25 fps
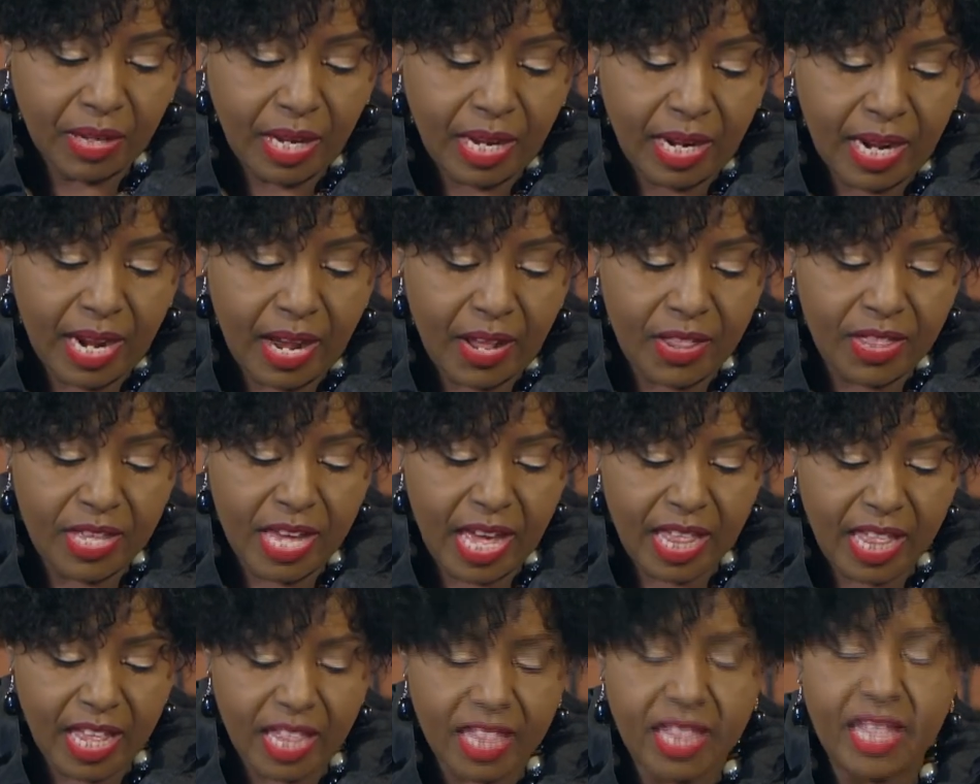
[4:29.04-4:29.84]
Now, the
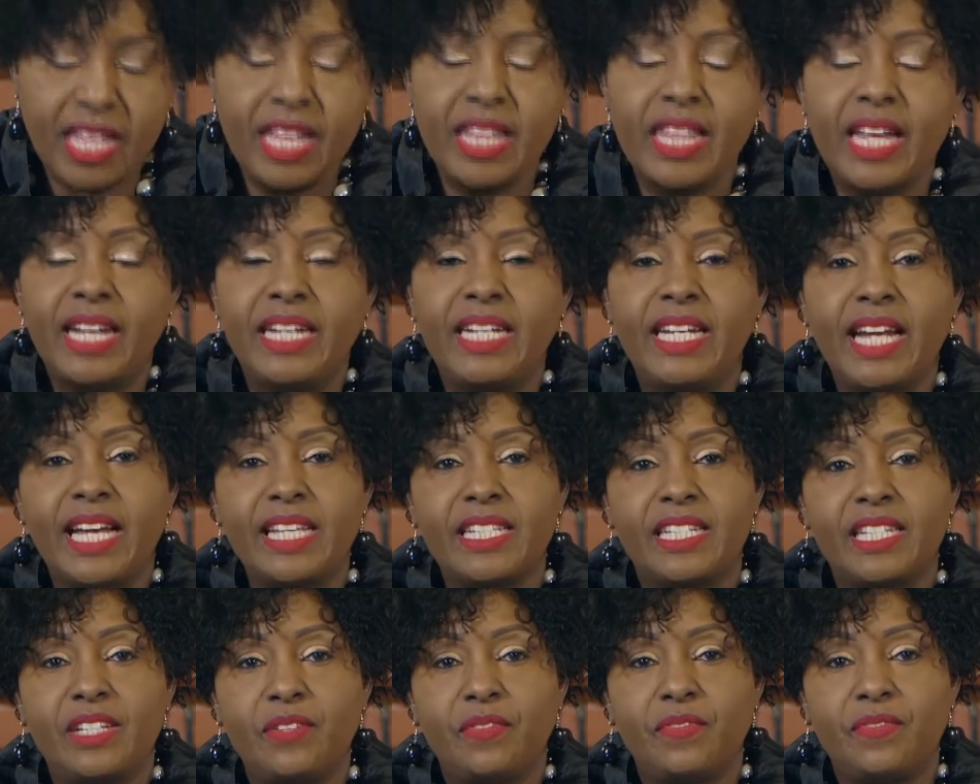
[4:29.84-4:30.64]
other thing that
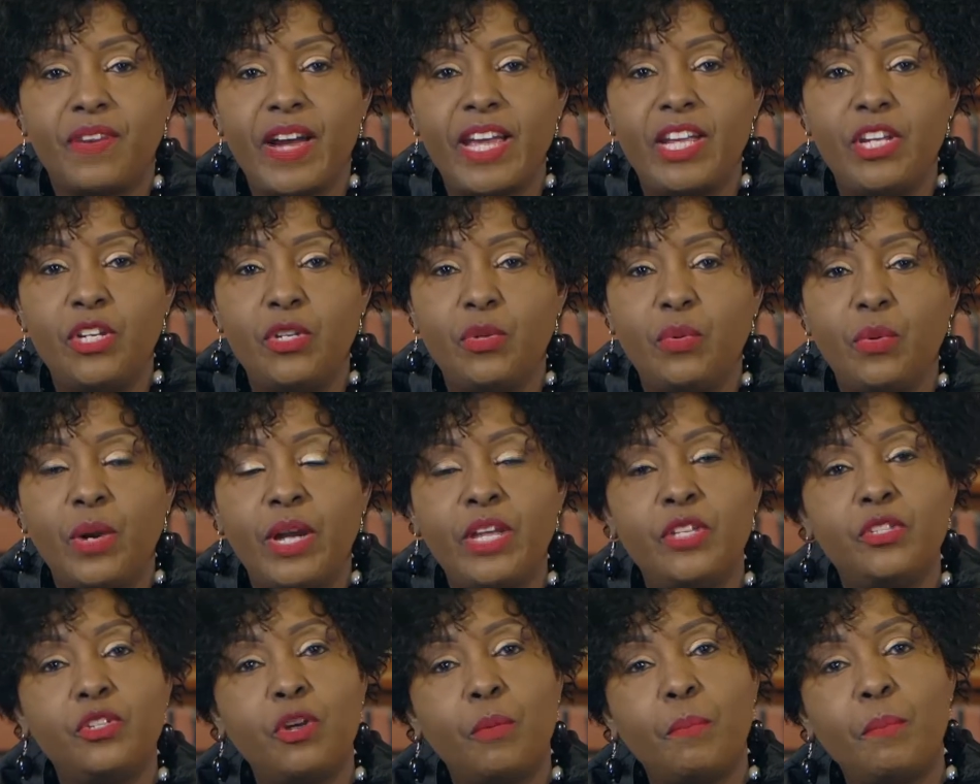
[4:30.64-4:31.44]
does define you
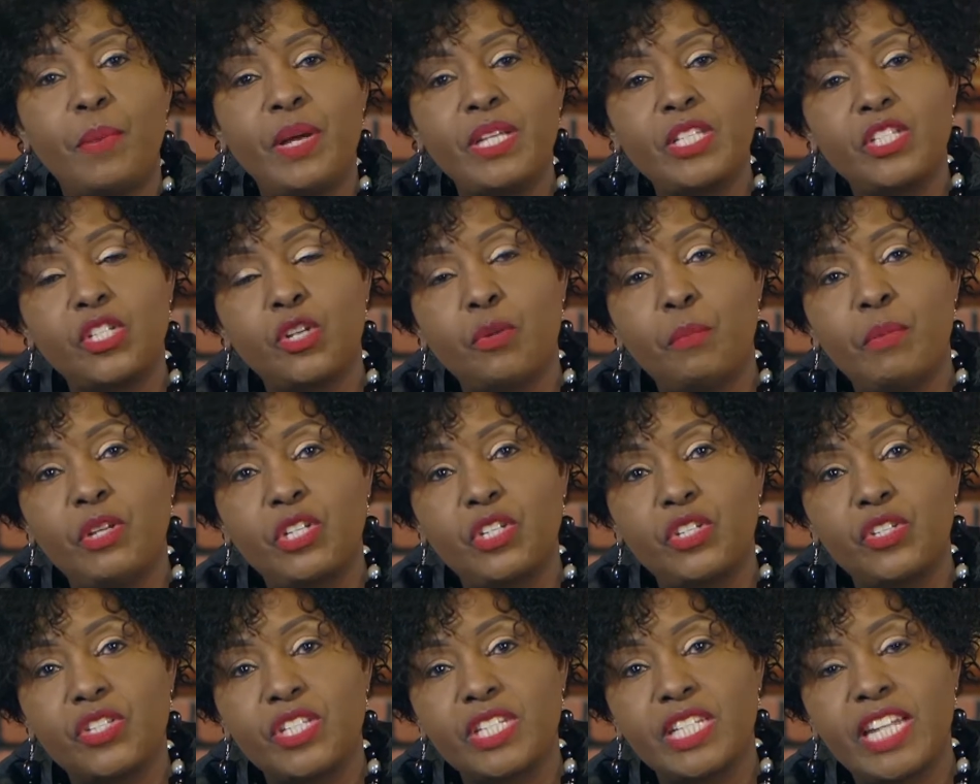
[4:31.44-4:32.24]
is your personal
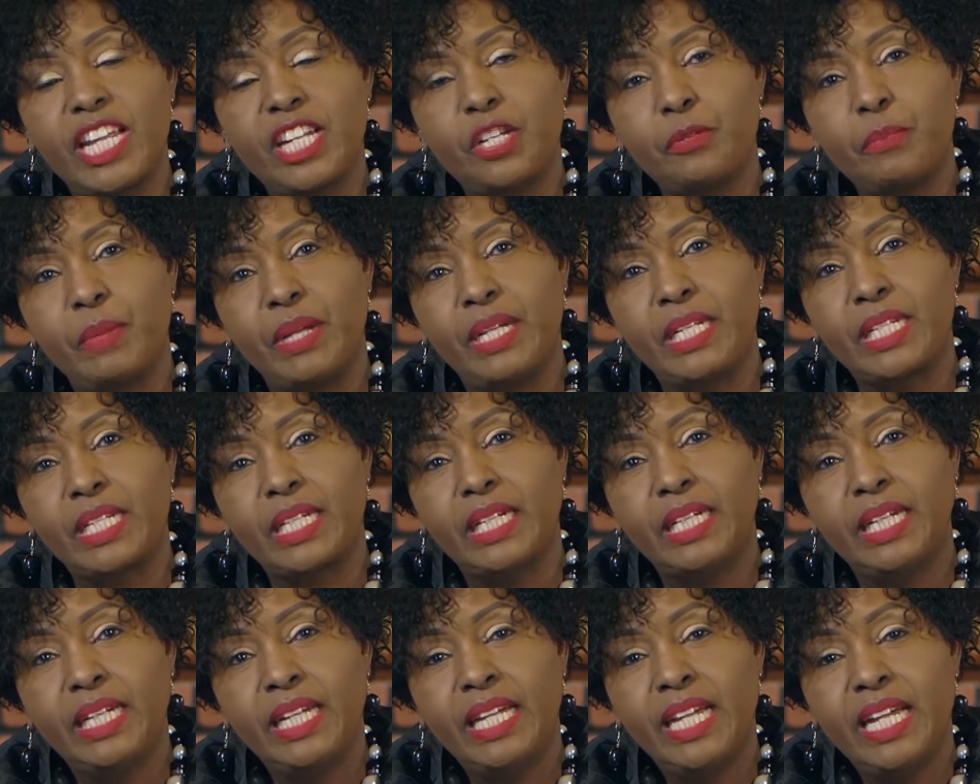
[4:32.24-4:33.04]
mission statement.
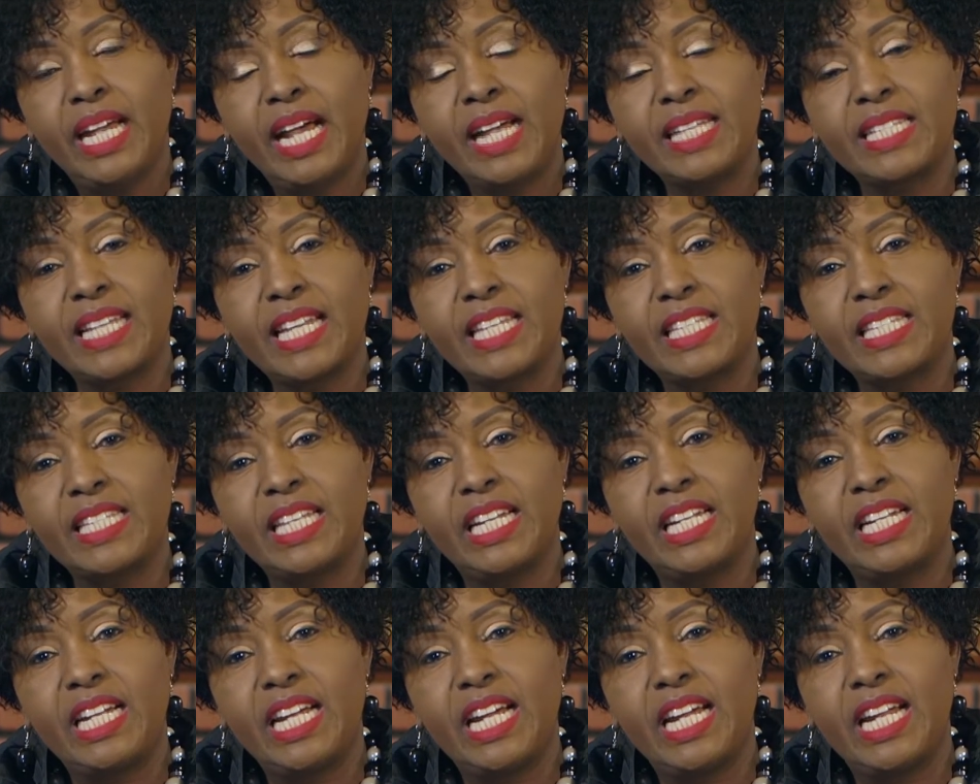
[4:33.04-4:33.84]
As I
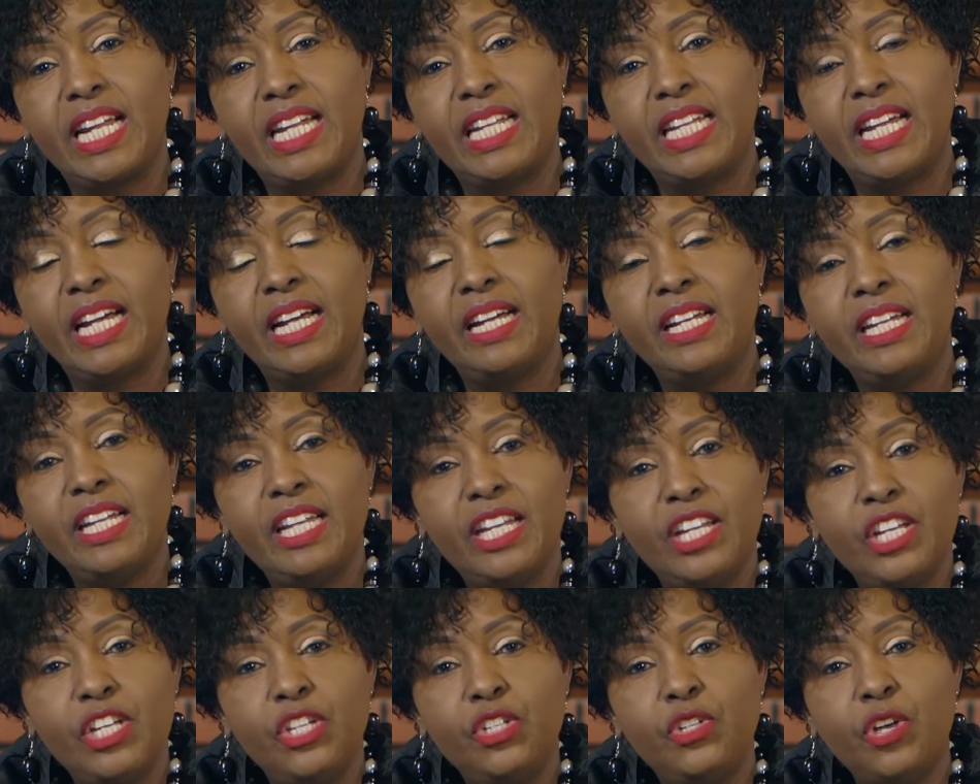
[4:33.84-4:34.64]
said earlier,
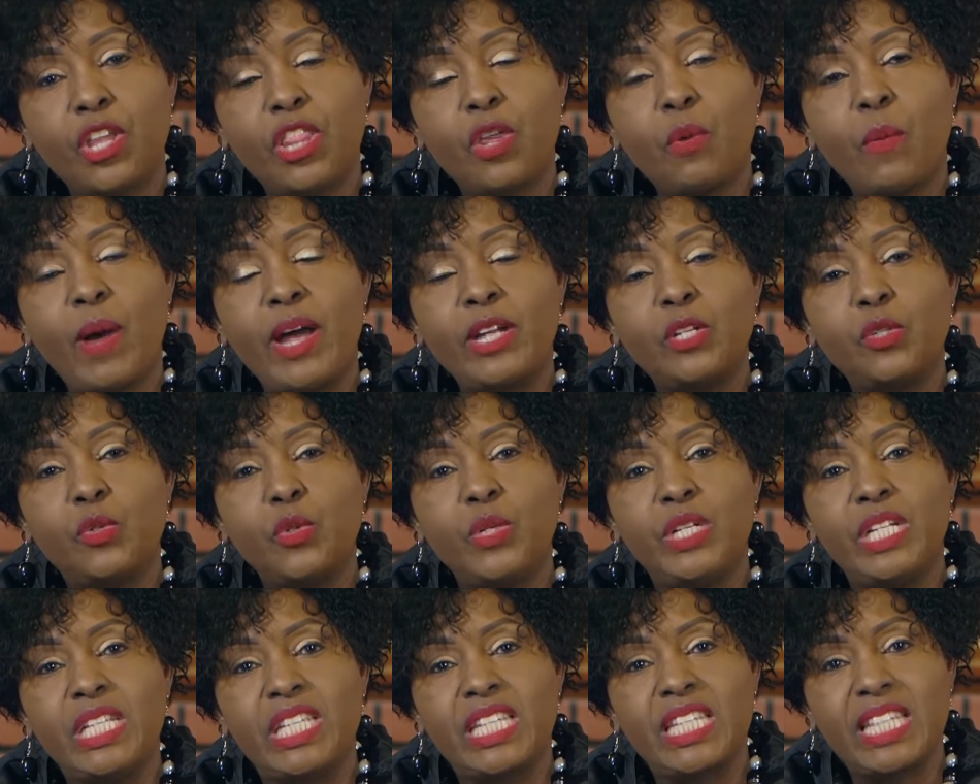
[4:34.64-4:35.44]
you're the one to
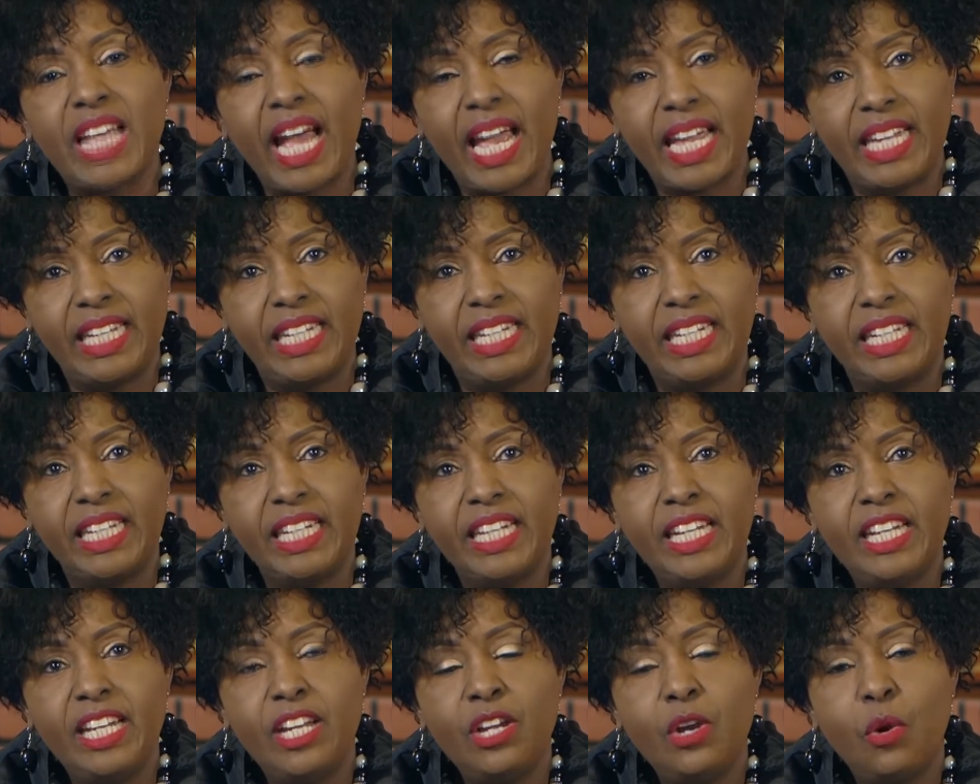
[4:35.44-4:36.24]
decide,
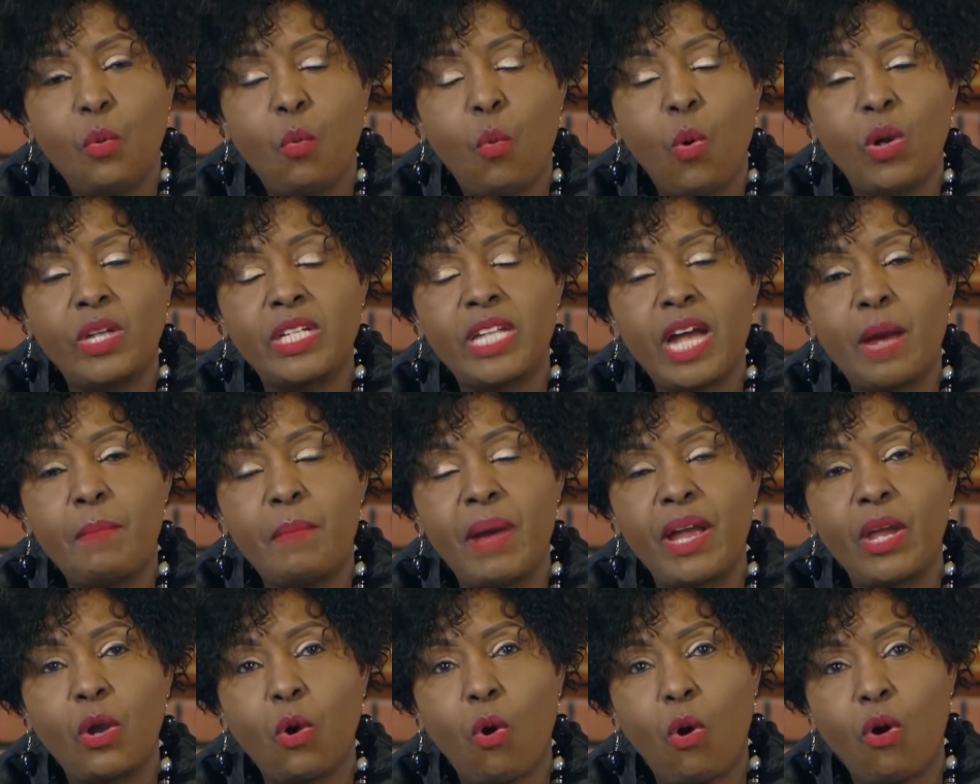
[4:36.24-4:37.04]
what are
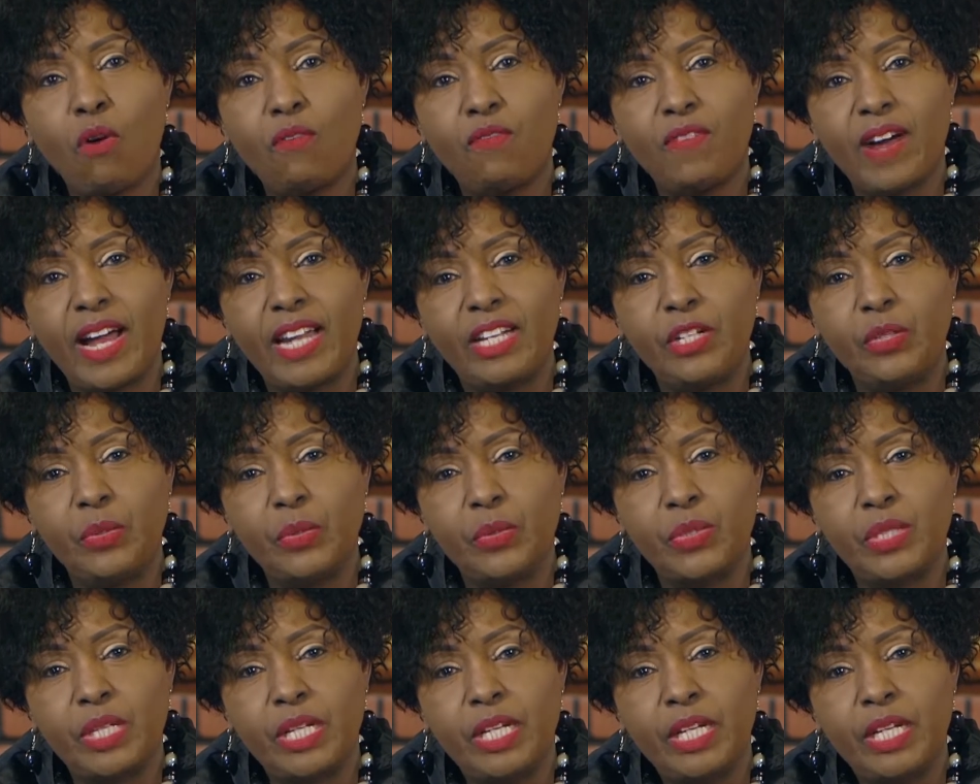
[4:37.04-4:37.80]
my core values?